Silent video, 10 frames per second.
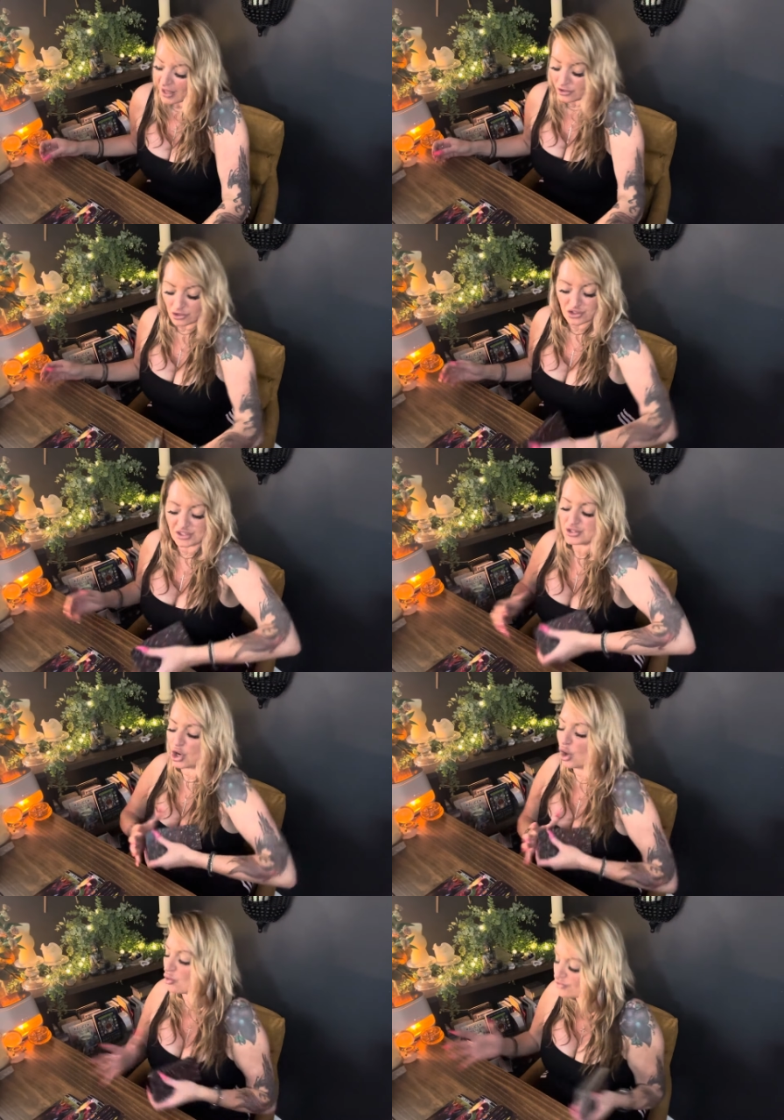You're just
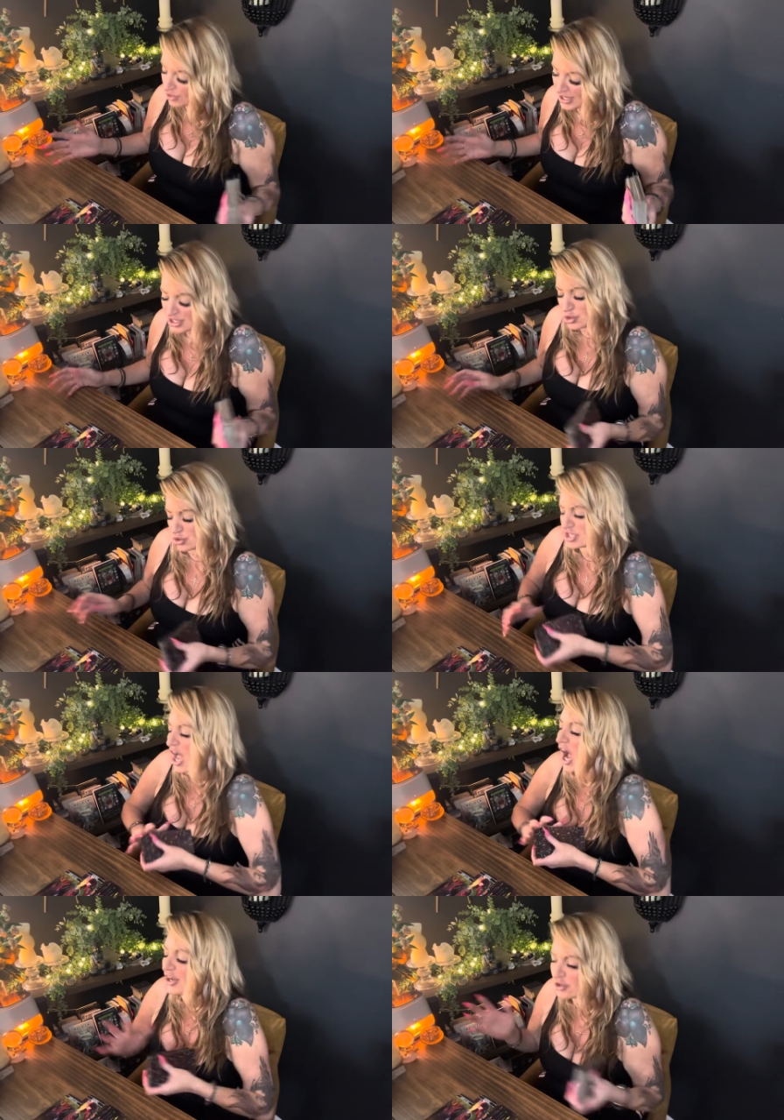over it. You're
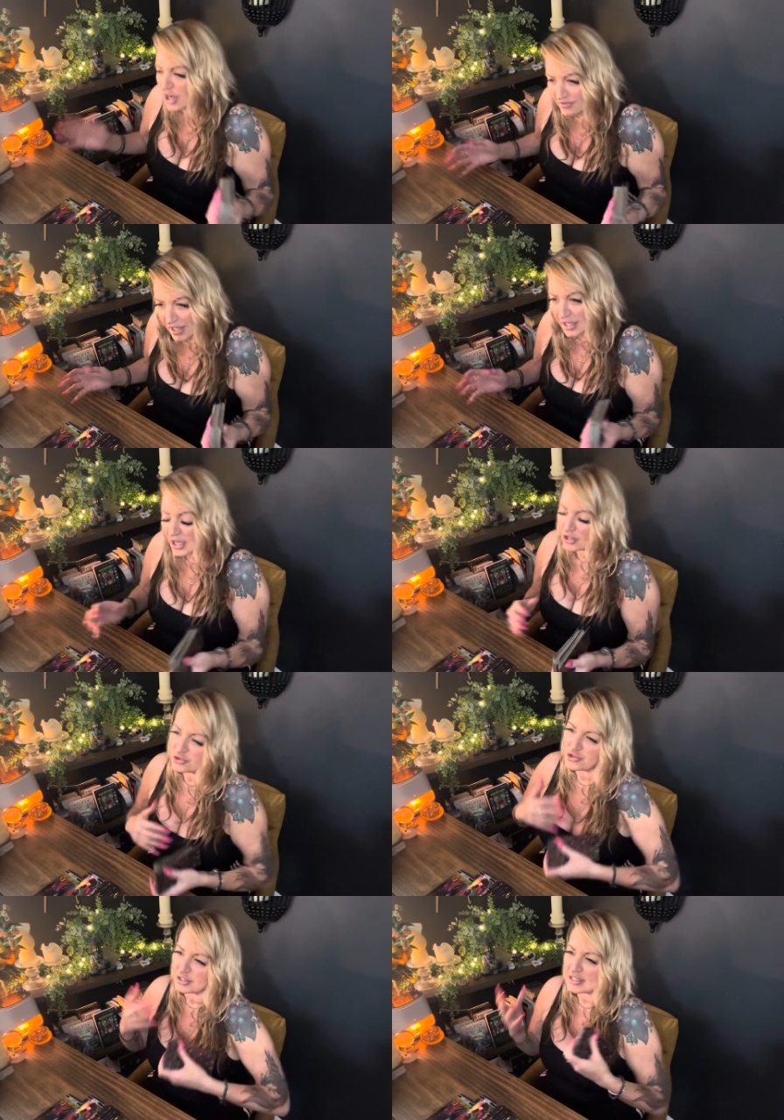tired of it. You
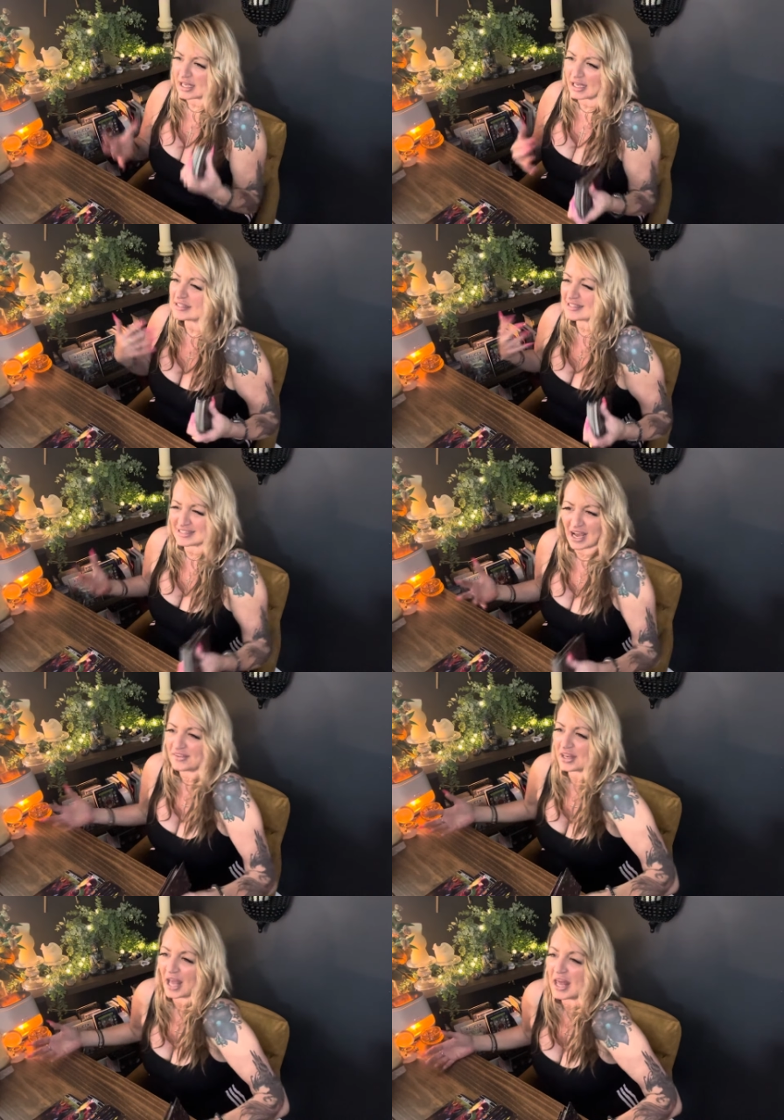just can't stand
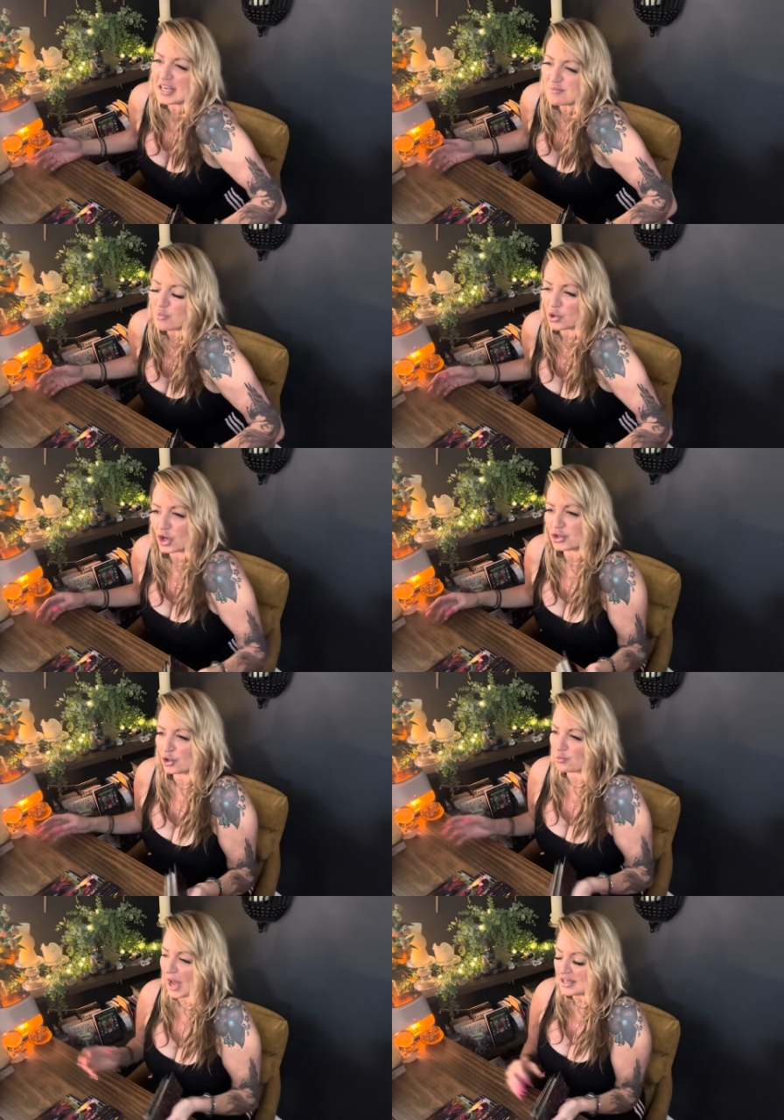it anymore. You're
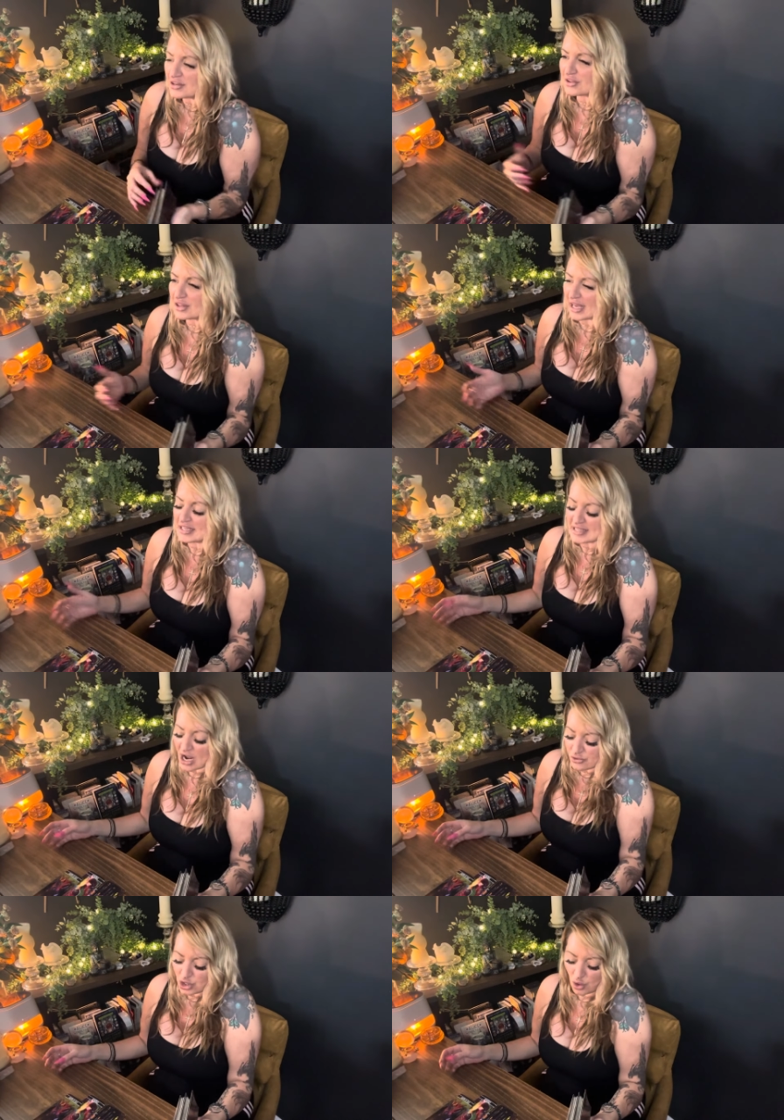ready to lay
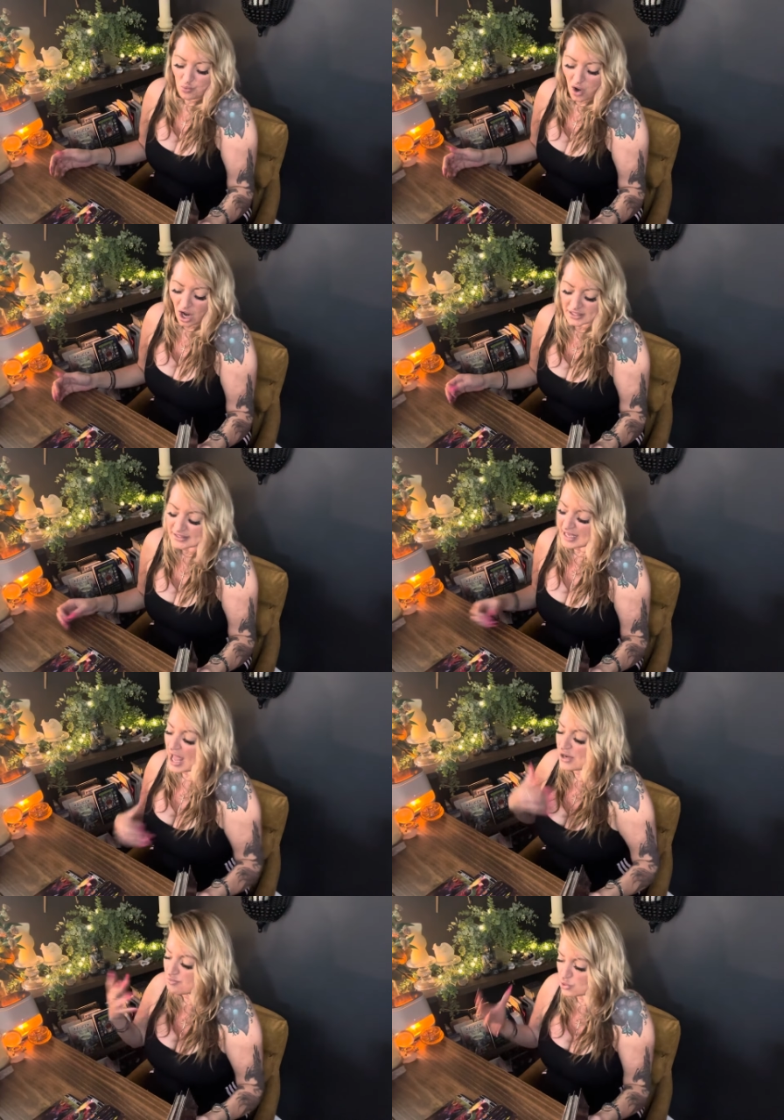down your wands
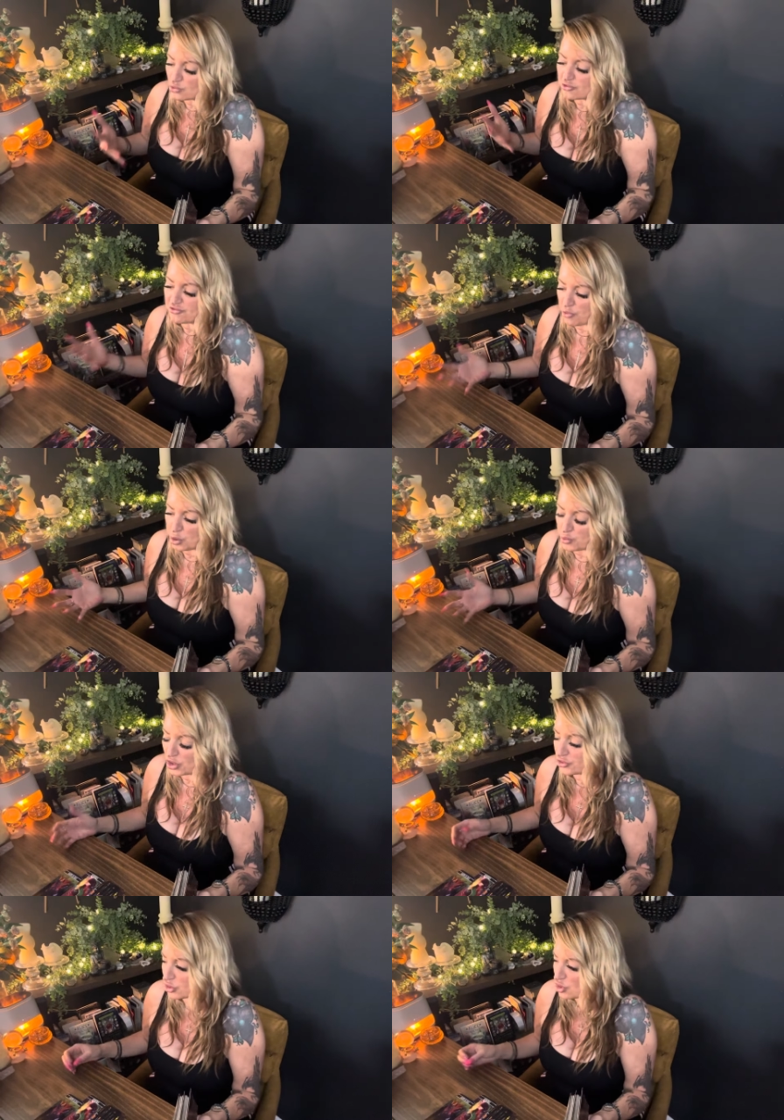and move
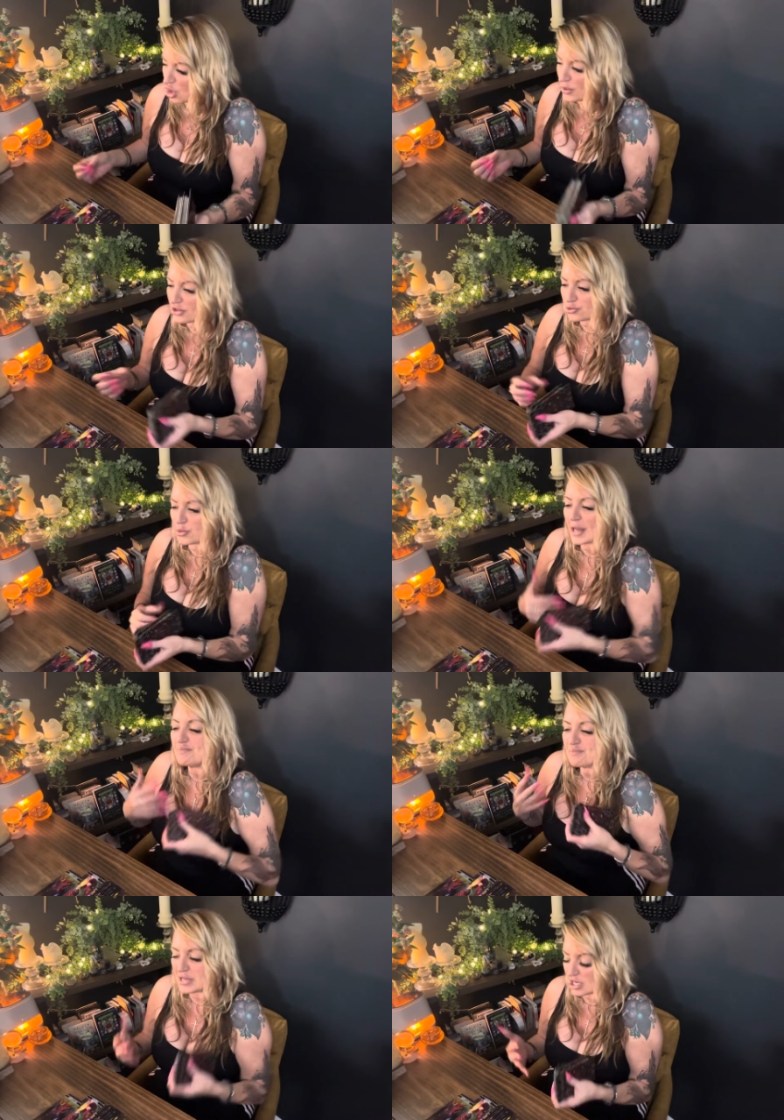forward. You're going through a
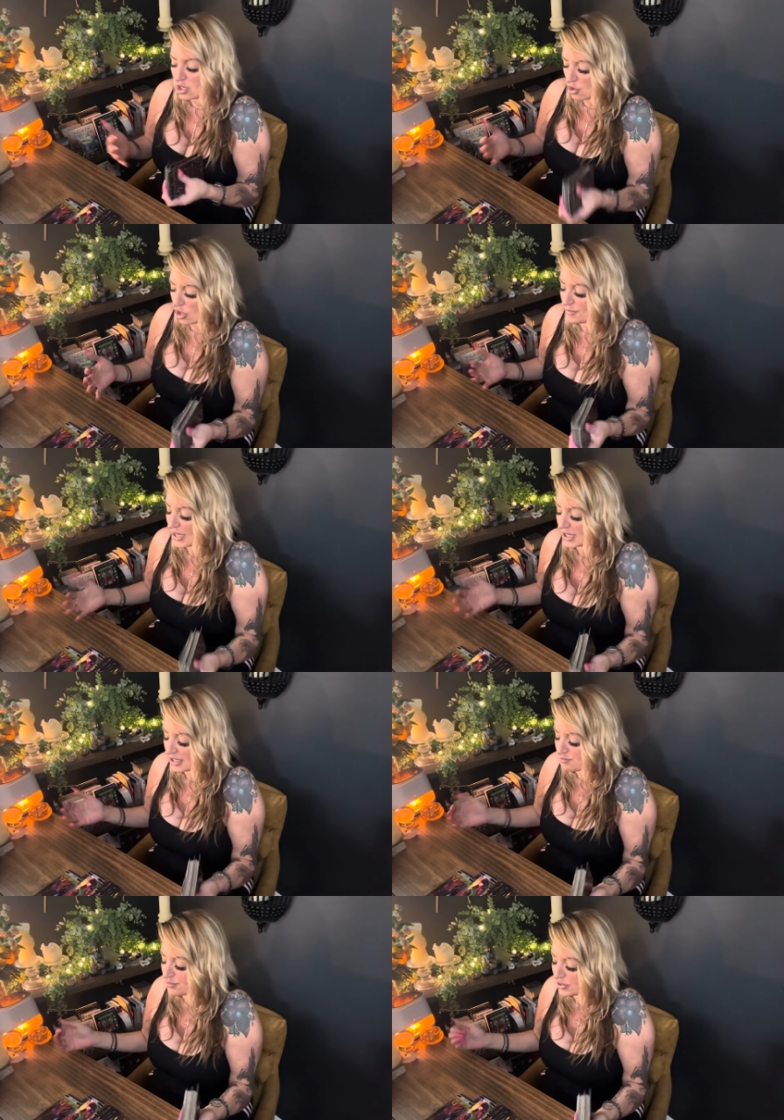big karmic
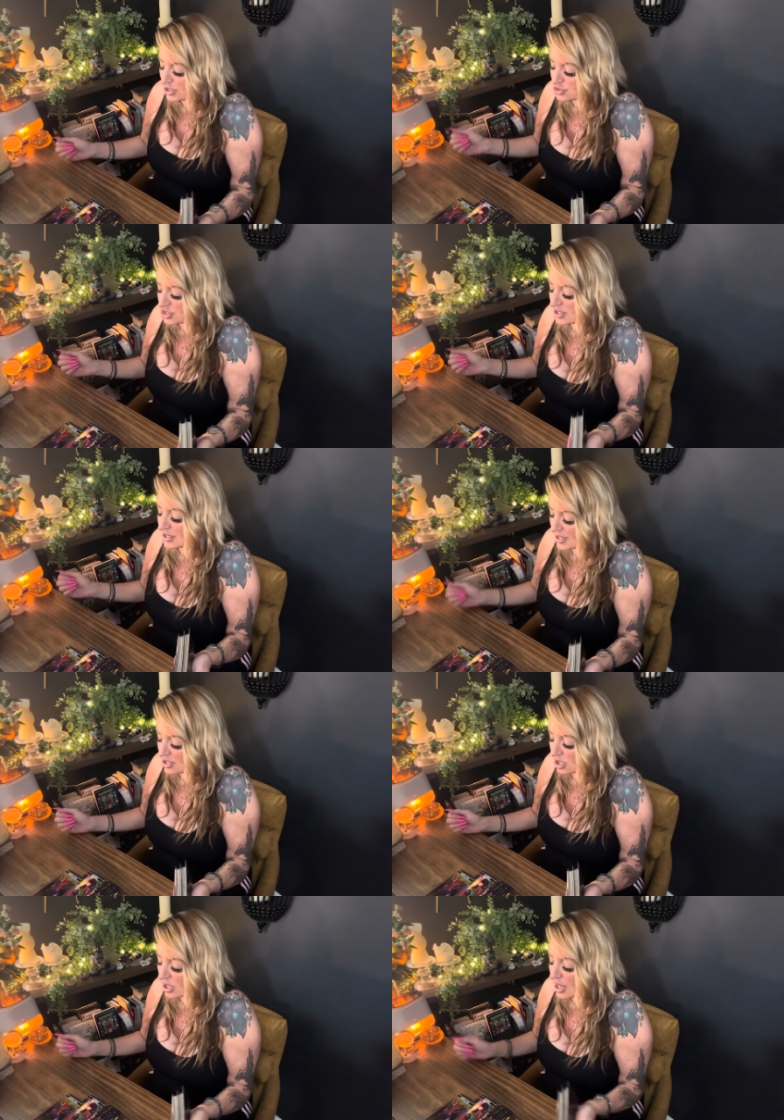completion
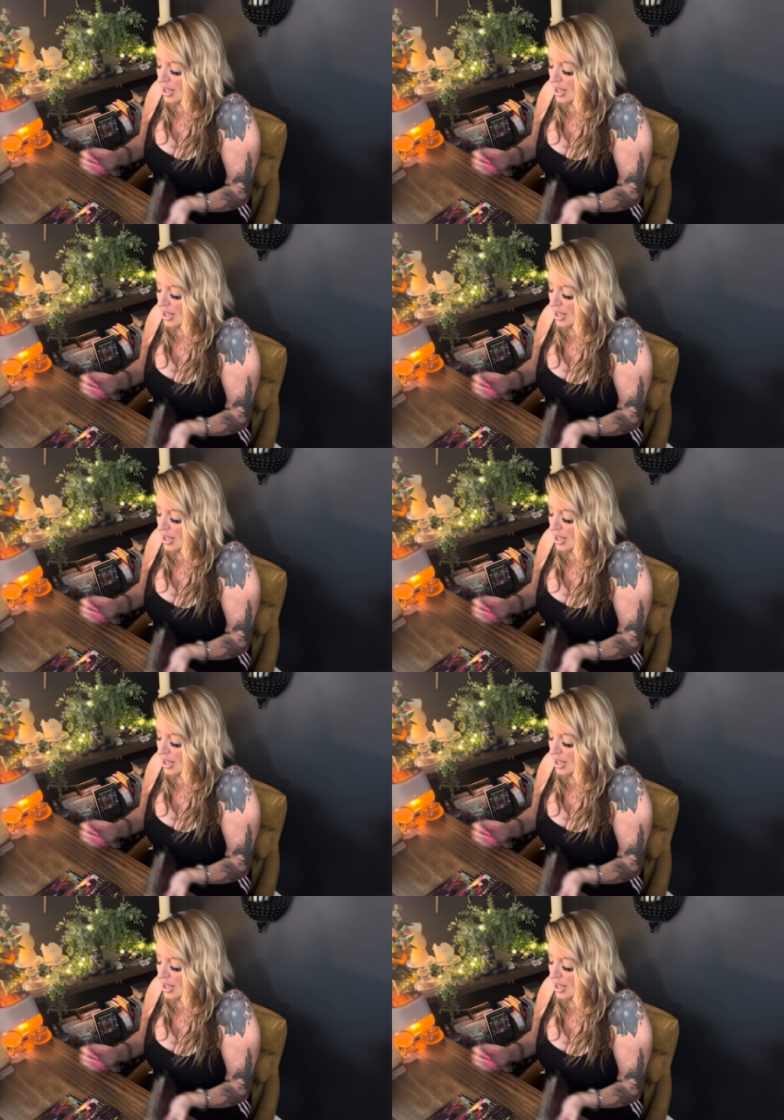here.